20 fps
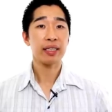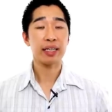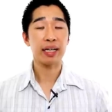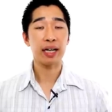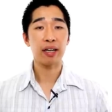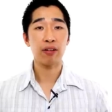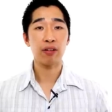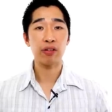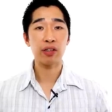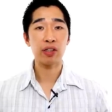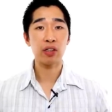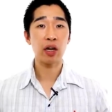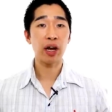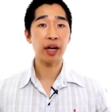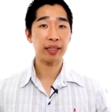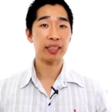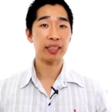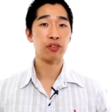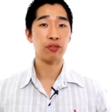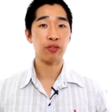Now, if you
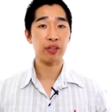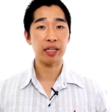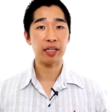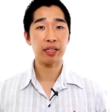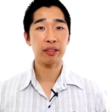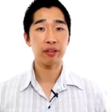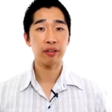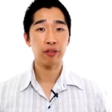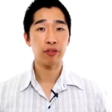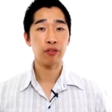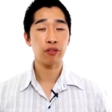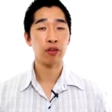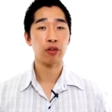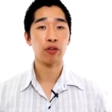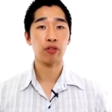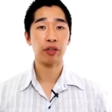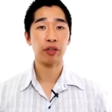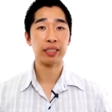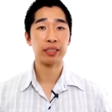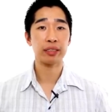like this video, feel
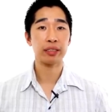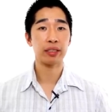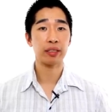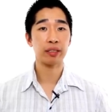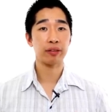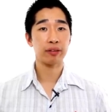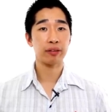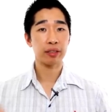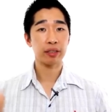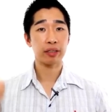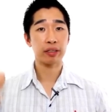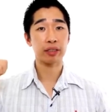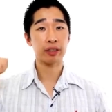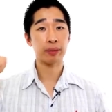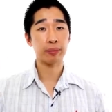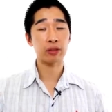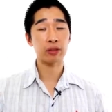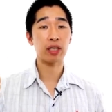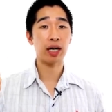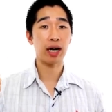free to
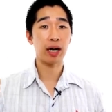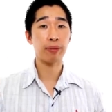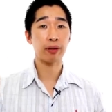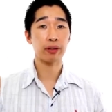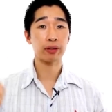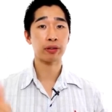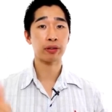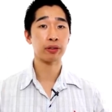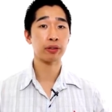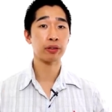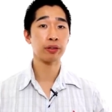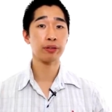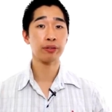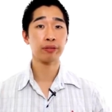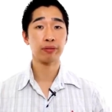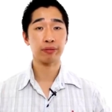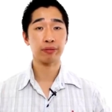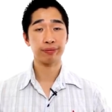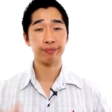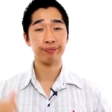subscribe on Google.
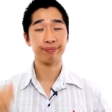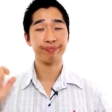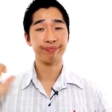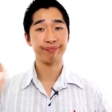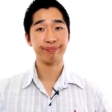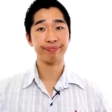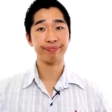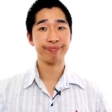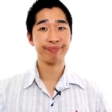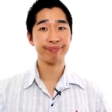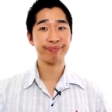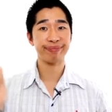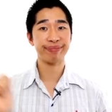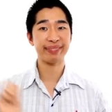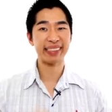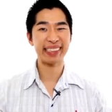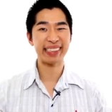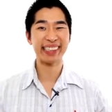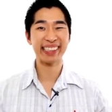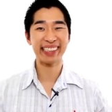
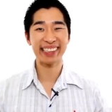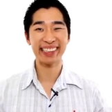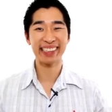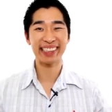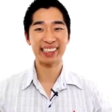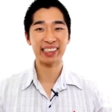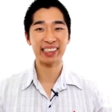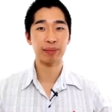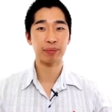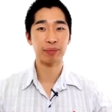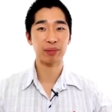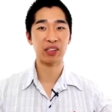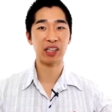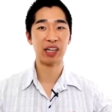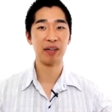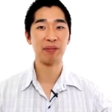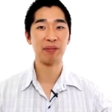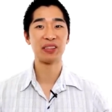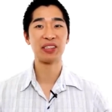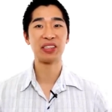Oh,
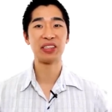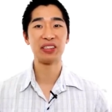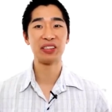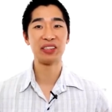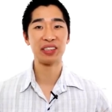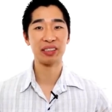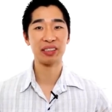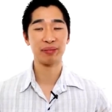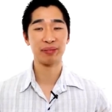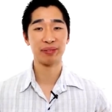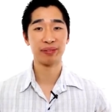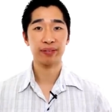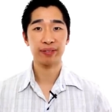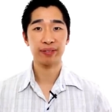subscribe on YouTube.